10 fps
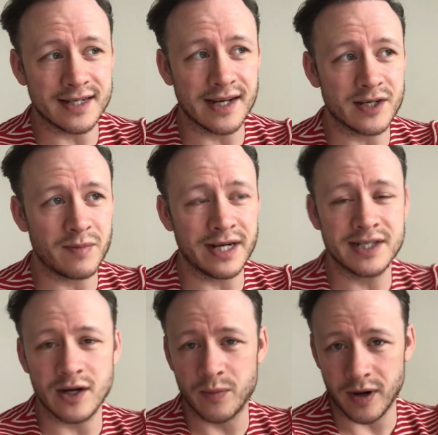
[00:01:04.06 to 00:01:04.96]
said, as my
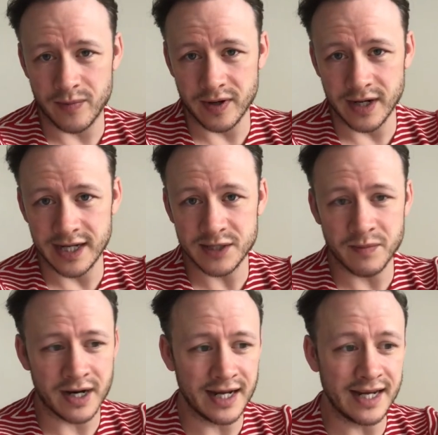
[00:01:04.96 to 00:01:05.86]
soap opera. It's
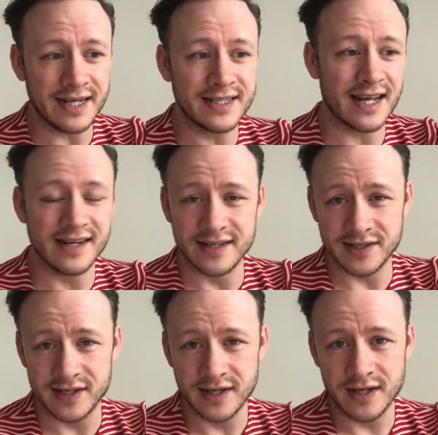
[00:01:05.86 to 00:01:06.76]
my
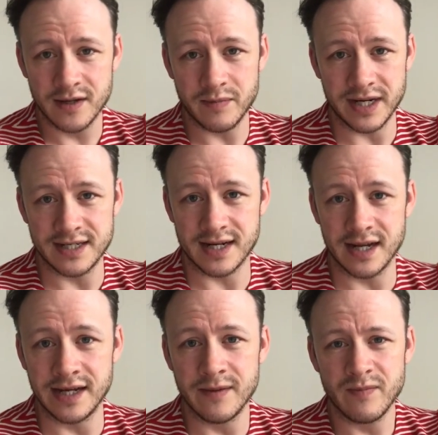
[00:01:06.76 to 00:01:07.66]
EastEnders,
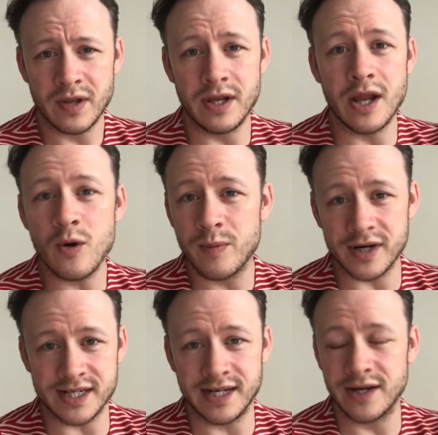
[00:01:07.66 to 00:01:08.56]
basically.
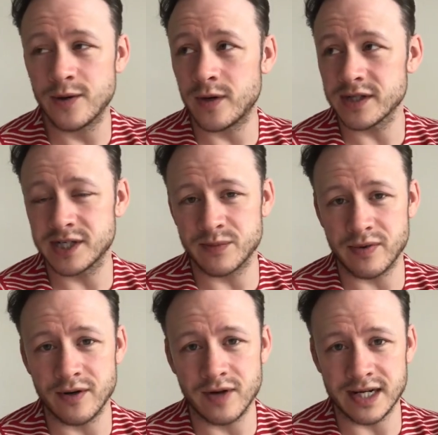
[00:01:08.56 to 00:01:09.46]
Nobody who watches
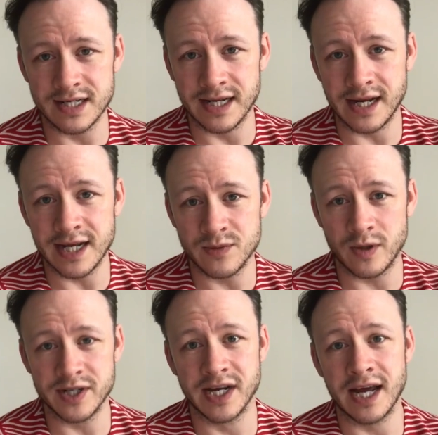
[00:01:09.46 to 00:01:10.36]
pro wrestling is
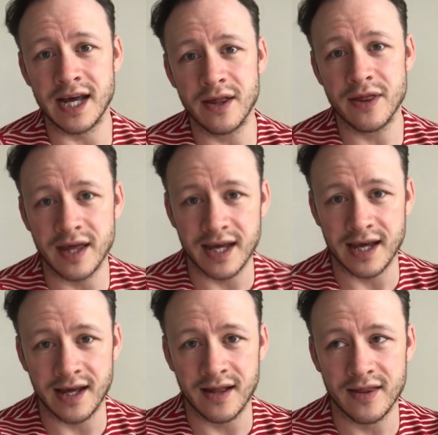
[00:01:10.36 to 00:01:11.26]
watching it
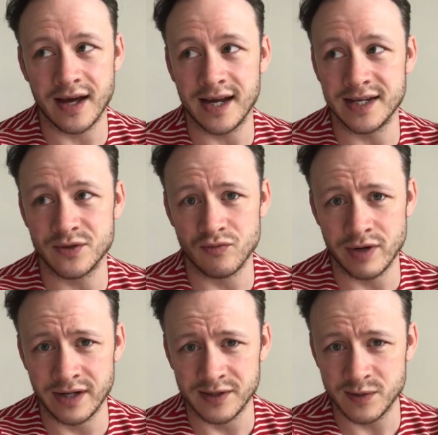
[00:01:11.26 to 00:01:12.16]
thinking that it's
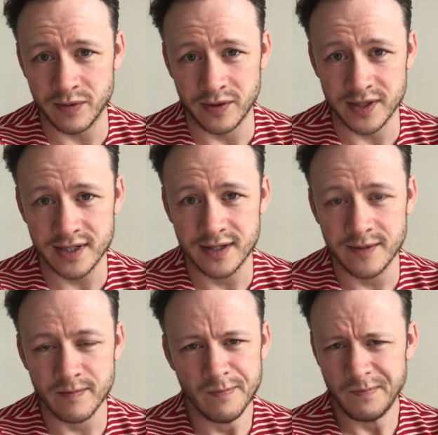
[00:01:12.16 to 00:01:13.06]
real sport.
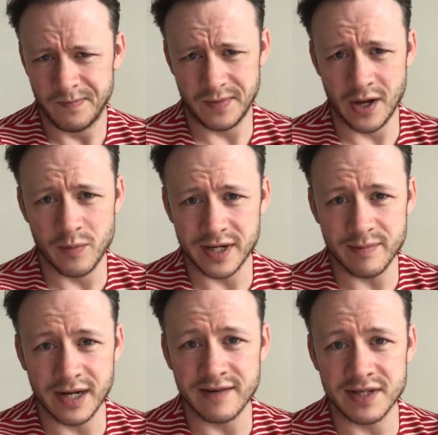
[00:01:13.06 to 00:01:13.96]
Nobody
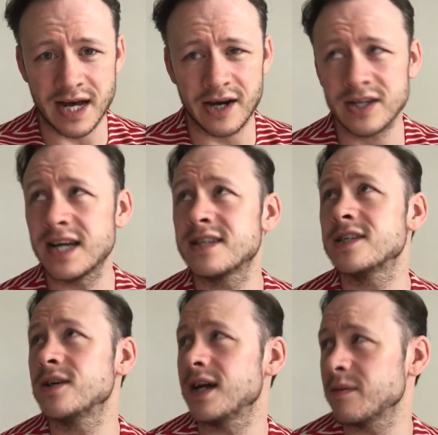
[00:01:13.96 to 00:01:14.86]
believes that, unless
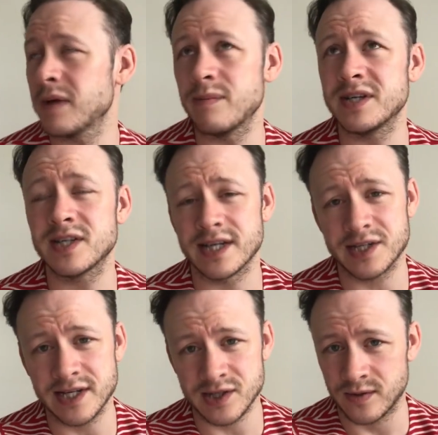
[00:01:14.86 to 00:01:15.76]
you're like maybe 6
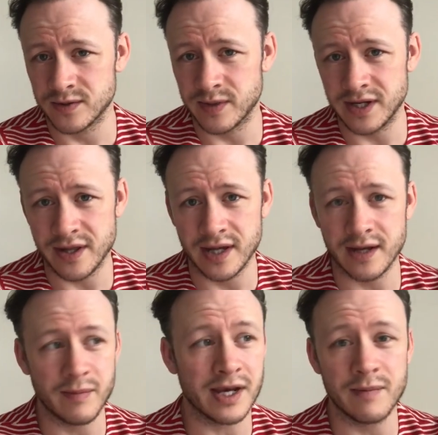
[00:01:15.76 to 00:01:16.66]
years old when you
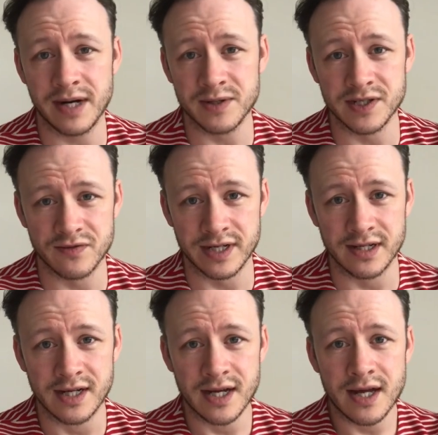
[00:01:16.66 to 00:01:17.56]
think Mickey Mouse is real.
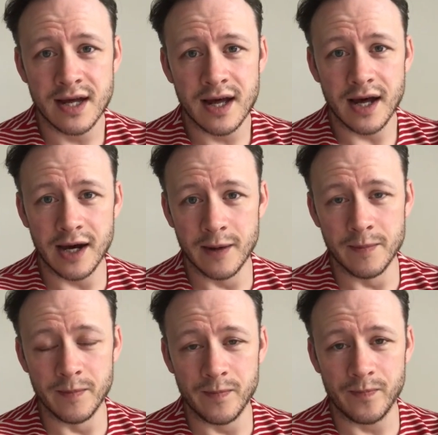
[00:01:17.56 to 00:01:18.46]
When